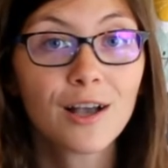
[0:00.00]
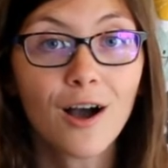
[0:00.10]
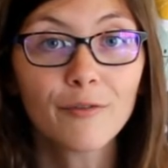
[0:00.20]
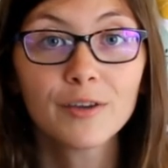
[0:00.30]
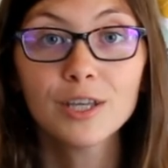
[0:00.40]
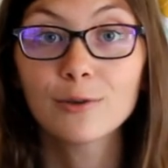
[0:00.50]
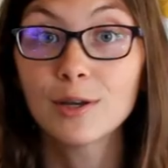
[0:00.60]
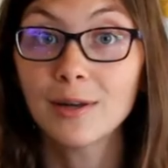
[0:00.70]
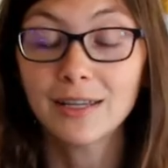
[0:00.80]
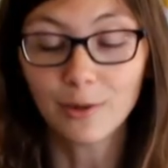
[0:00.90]
coffee. You
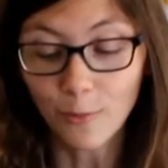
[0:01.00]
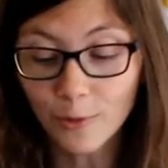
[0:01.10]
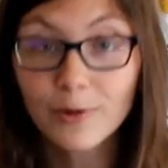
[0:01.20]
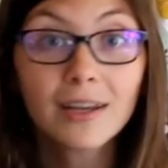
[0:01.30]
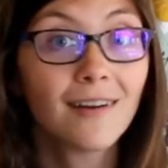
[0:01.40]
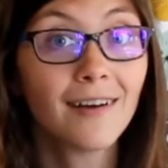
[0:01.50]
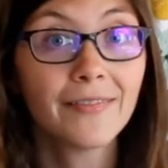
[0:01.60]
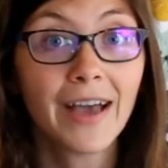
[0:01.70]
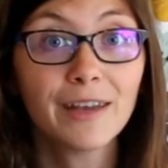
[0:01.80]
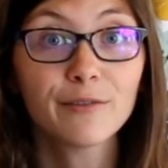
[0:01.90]
can order it
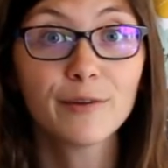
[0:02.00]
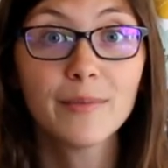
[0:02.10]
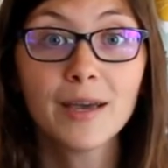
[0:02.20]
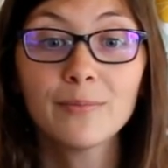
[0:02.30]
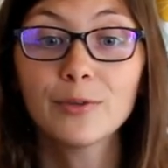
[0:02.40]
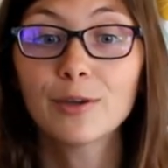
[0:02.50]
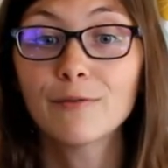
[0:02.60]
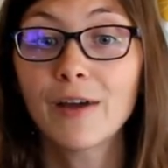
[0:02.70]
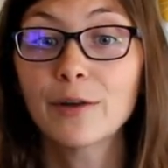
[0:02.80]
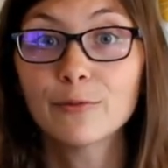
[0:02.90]
online from them. You can
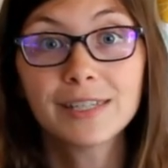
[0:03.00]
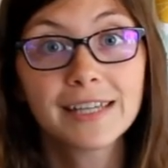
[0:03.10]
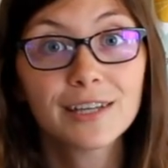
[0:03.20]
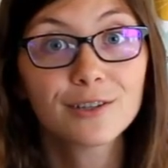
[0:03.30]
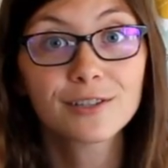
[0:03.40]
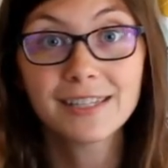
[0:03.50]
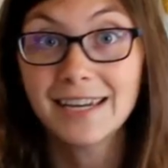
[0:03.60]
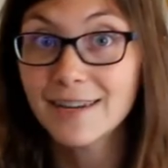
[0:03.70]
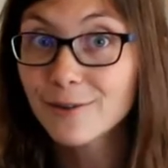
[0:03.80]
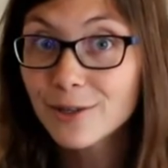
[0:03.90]
find retailers
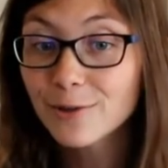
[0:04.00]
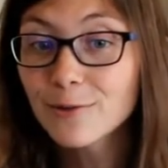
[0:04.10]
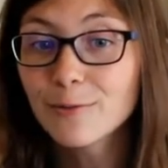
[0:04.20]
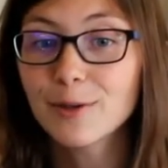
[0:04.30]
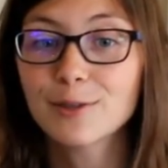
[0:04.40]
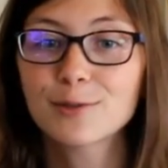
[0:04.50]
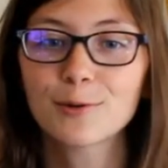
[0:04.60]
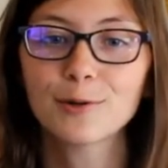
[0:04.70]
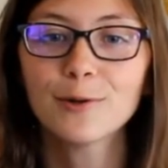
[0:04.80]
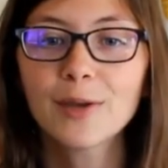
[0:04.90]
near you with a
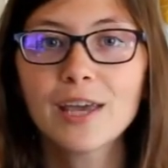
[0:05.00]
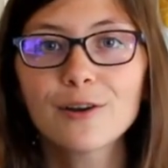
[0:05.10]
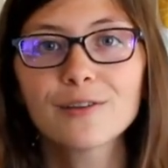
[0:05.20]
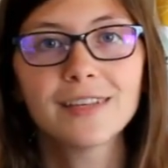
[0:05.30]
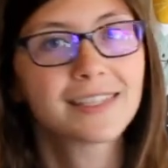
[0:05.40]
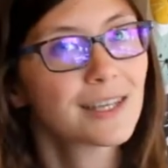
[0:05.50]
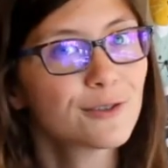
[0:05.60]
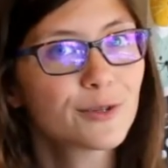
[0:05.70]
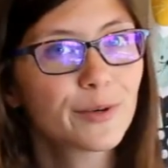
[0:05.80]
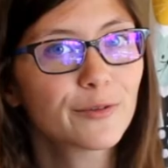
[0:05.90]
store locator that sells
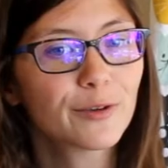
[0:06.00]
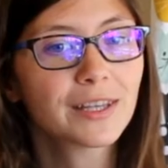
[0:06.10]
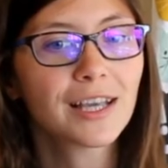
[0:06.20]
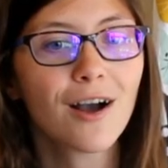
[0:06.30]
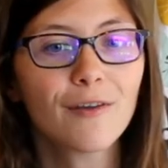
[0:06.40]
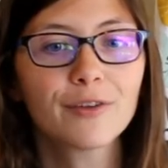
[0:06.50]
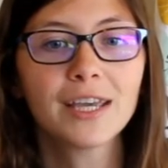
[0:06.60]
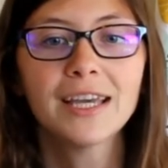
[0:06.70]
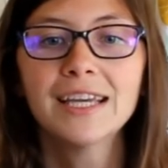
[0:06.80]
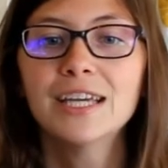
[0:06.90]
the bird-friendly coffee.
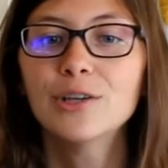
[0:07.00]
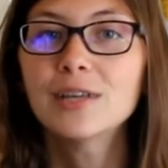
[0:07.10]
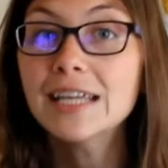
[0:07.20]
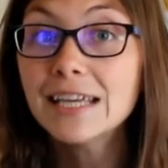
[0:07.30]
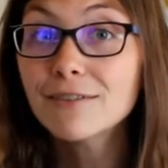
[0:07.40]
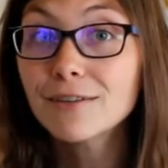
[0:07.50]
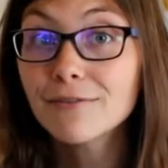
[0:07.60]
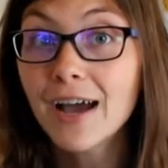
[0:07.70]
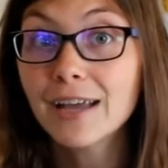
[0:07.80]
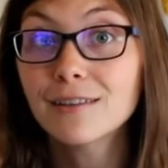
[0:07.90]
You can even
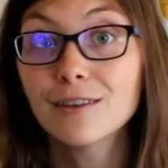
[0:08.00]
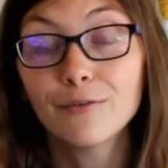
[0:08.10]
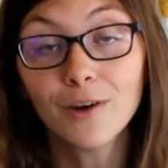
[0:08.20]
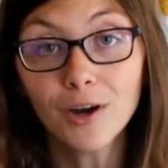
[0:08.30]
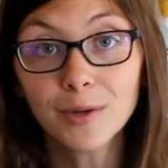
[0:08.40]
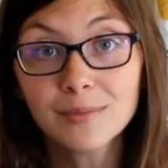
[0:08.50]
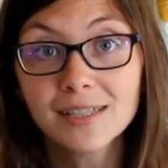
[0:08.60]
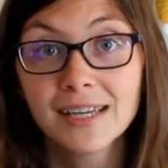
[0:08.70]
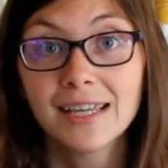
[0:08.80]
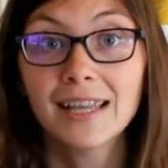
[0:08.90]
find the farms
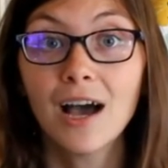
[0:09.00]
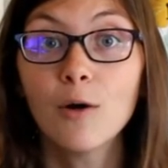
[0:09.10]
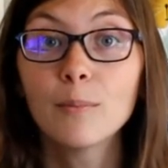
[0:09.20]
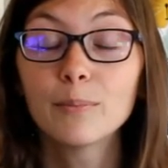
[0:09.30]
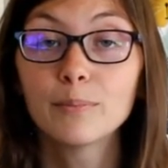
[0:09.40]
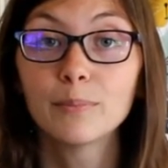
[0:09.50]
that help